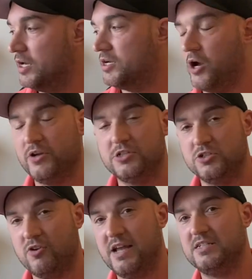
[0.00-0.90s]
going
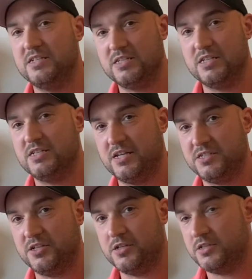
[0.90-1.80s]
straight into the
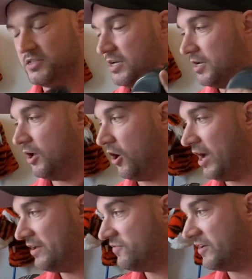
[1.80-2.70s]
distance,
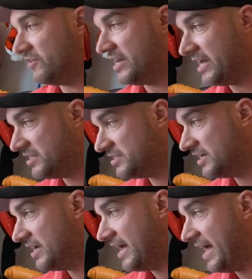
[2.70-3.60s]
I have given this
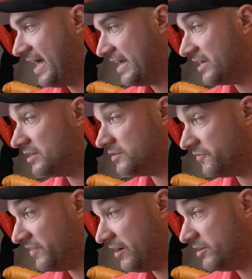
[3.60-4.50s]
a
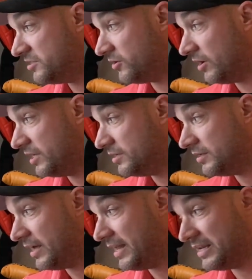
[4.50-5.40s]
very solid,
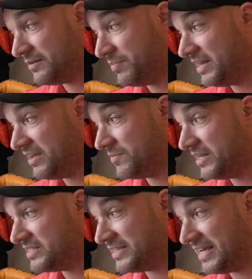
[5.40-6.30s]
and believe me,
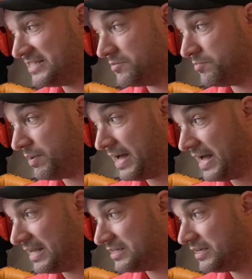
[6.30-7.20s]
this isn't
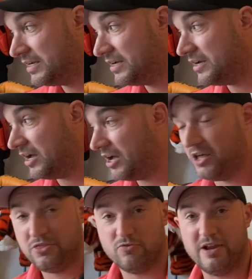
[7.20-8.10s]
bad, a
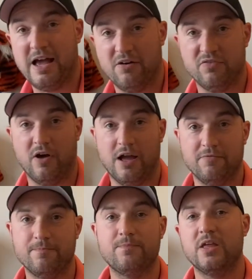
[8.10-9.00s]
three out of five
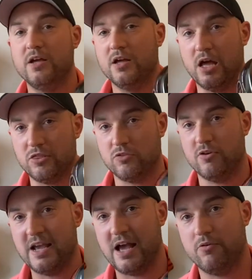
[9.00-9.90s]
a
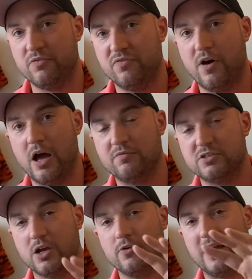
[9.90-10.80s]
three out of five.
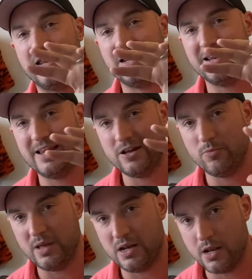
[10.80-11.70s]
So a little
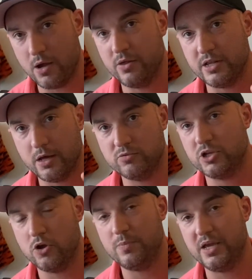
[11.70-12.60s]
bit lower than I was
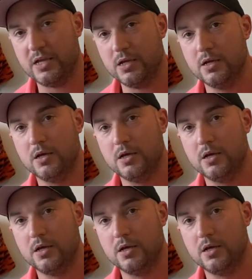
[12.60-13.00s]
hoping,